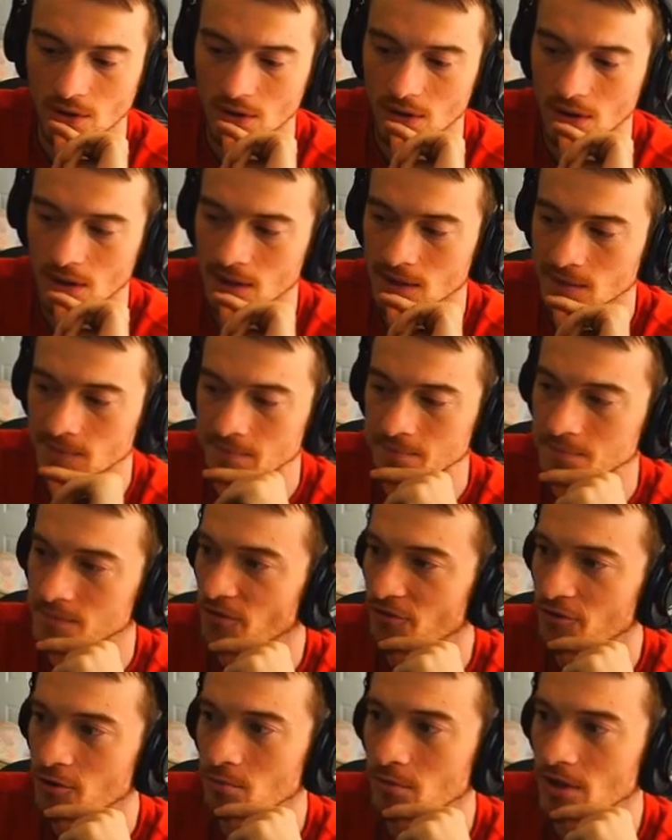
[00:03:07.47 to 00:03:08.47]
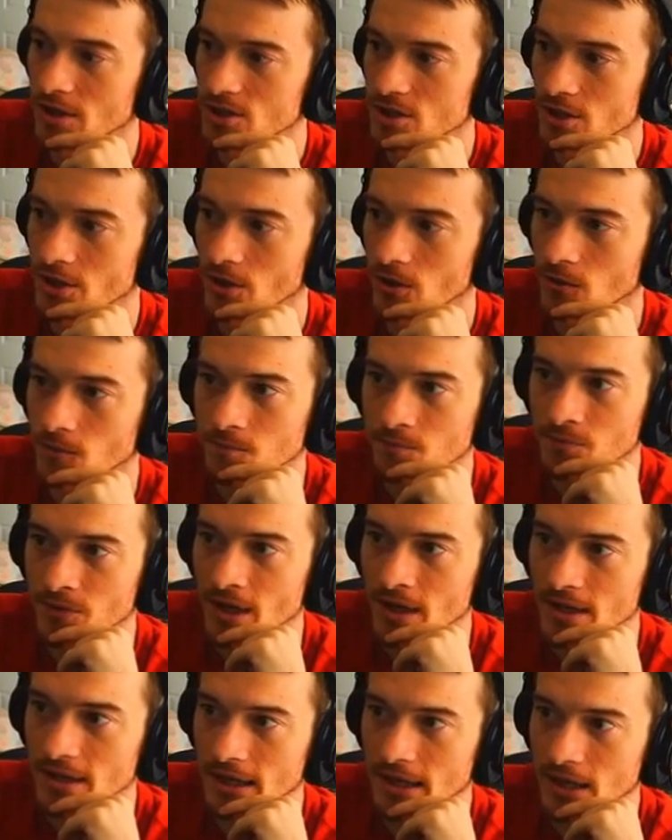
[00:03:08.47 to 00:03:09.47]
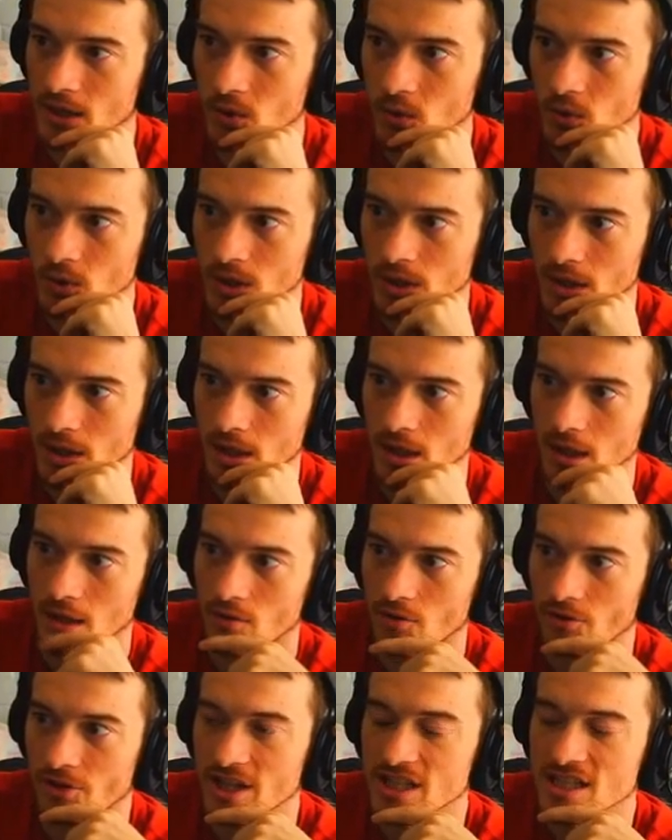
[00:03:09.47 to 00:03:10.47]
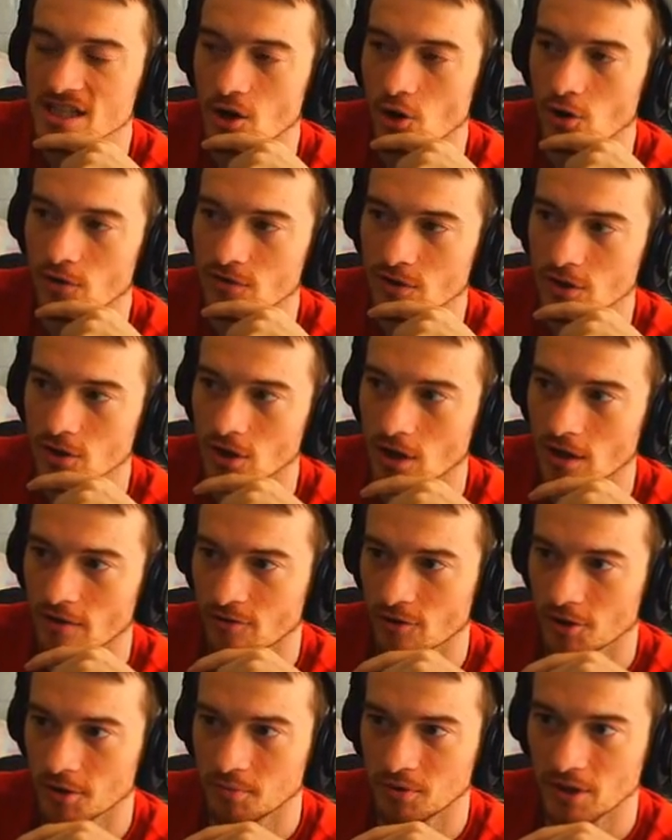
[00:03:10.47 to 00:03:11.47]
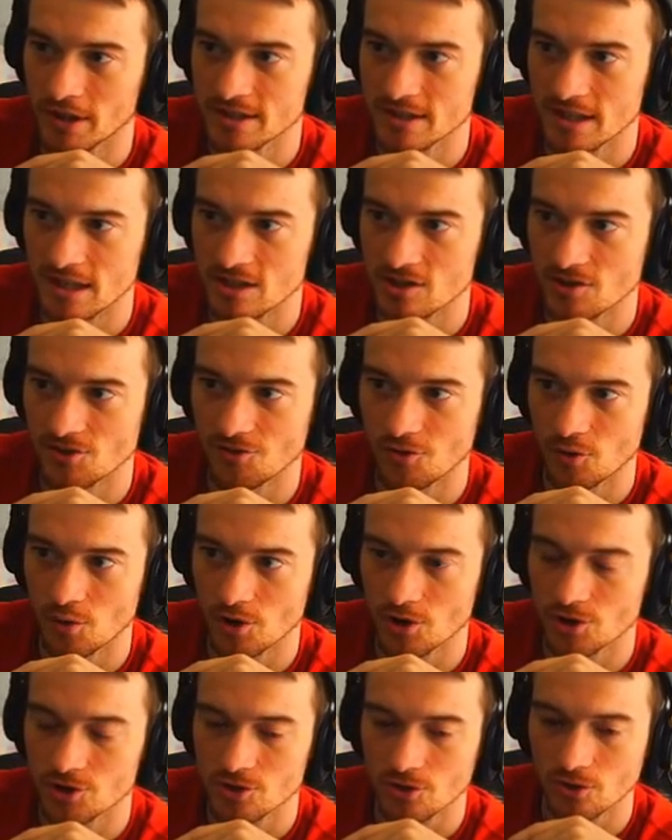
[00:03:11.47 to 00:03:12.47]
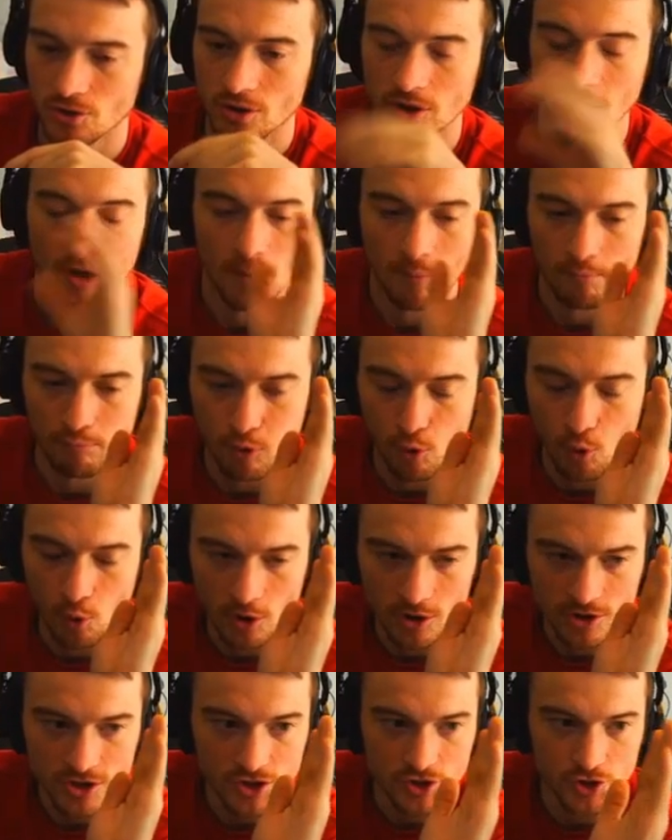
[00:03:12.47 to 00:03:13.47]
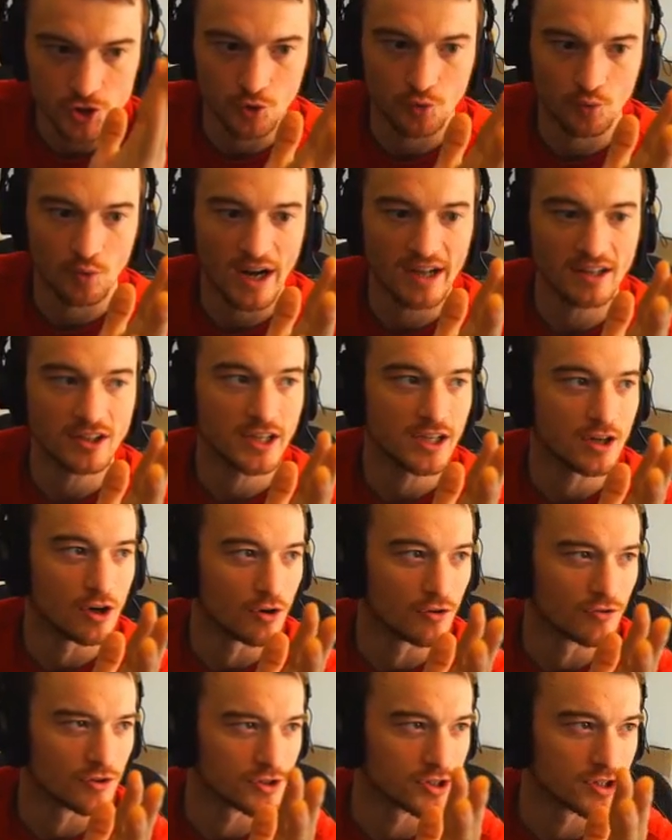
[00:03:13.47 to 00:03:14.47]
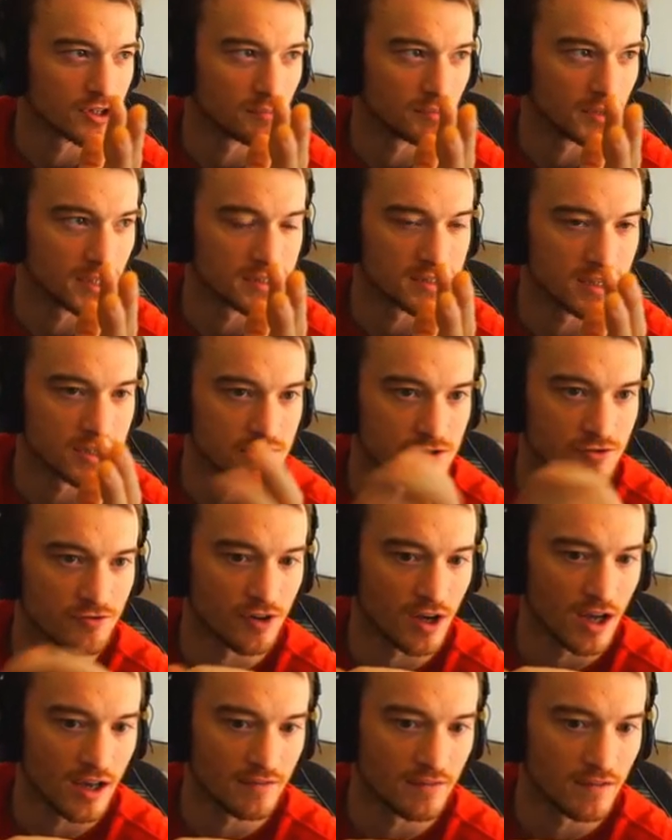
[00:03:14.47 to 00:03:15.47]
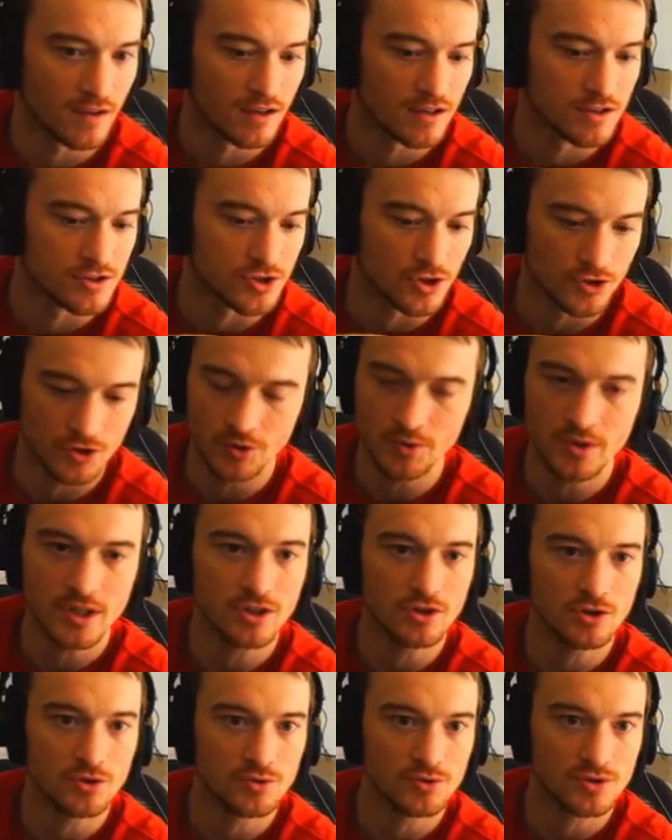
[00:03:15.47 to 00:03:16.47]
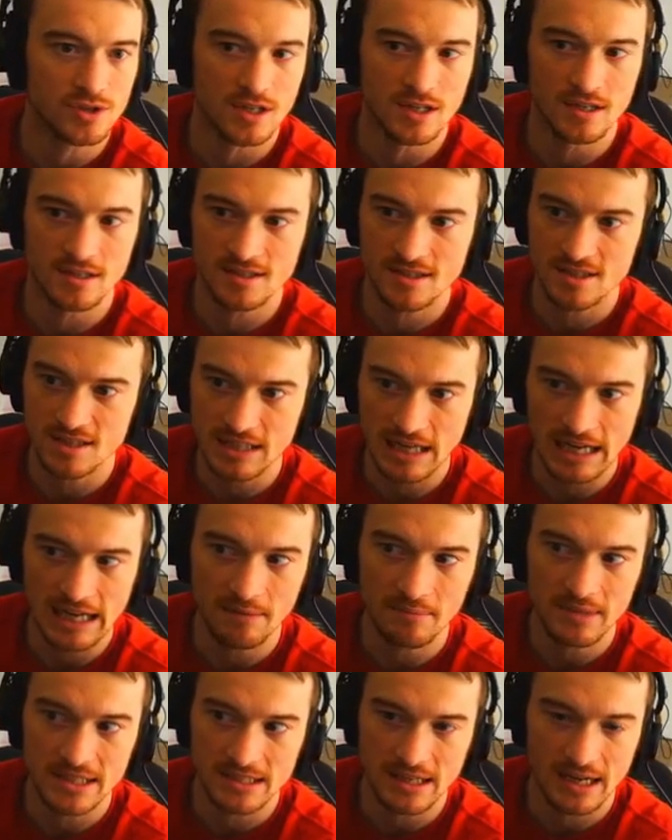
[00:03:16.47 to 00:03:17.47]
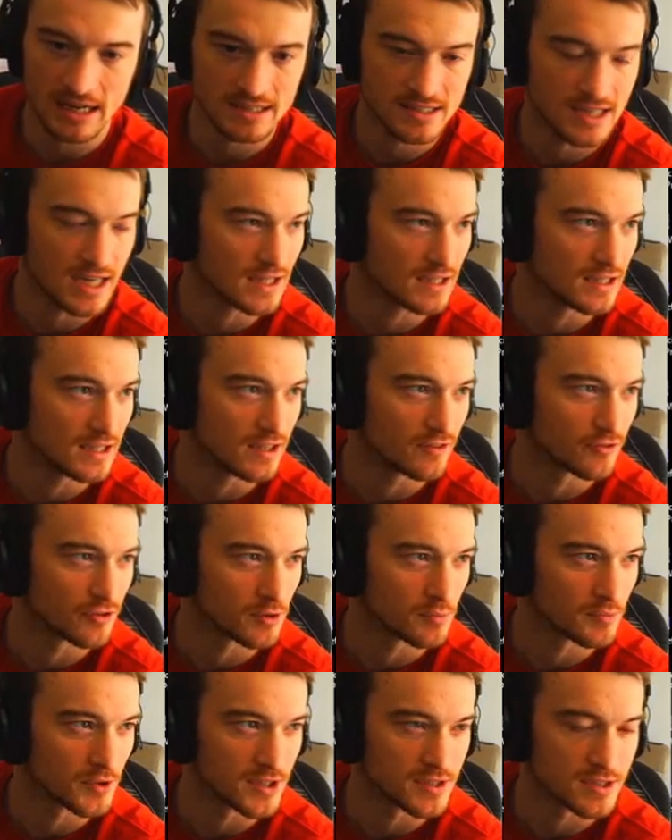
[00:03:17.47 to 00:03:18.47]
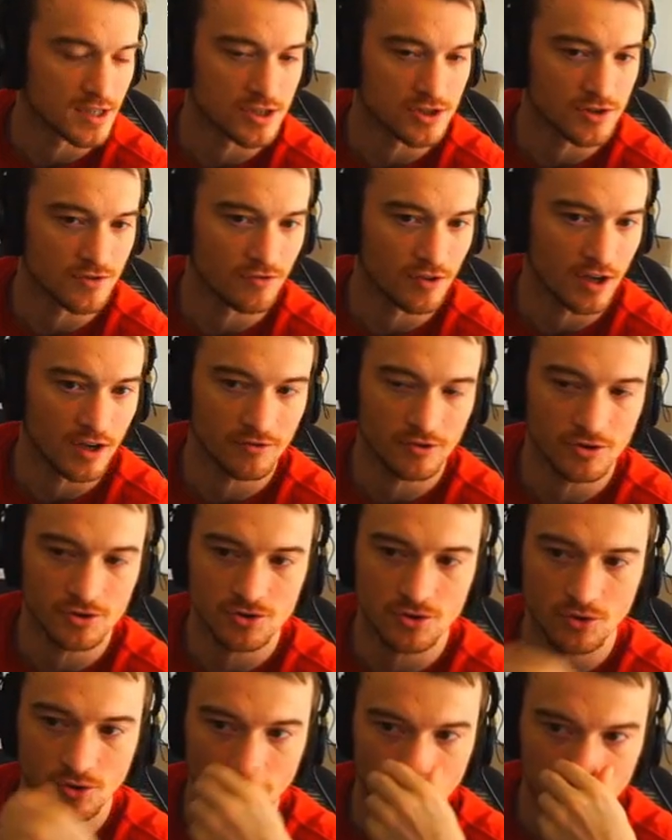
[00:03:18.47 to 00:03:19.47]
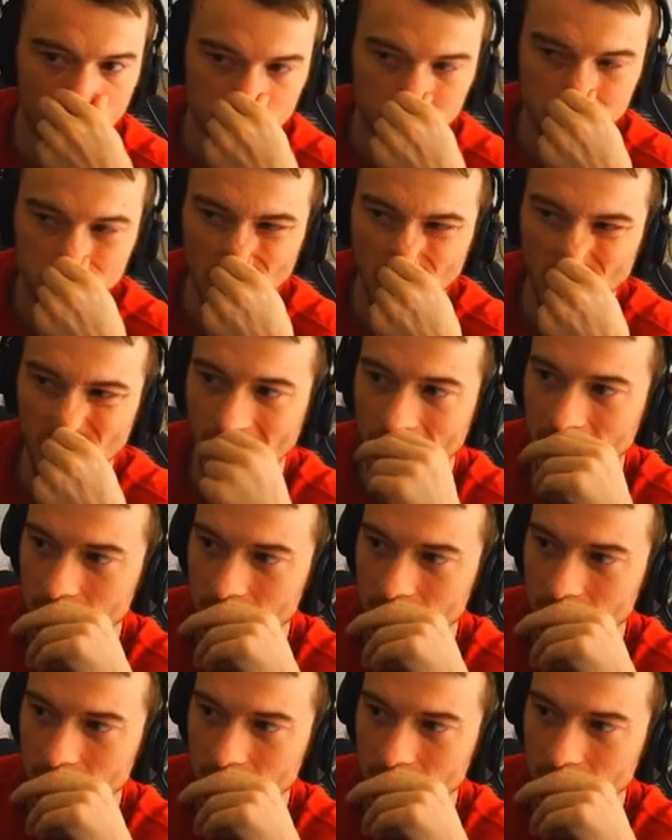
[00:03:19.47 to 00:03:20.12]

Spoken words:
a few months ago. Now, this overclock for the PlayStation 4 controller ports directly over to the PlayStation 5. So you can use this same exact technique for the PlayStation 5 controller, okay?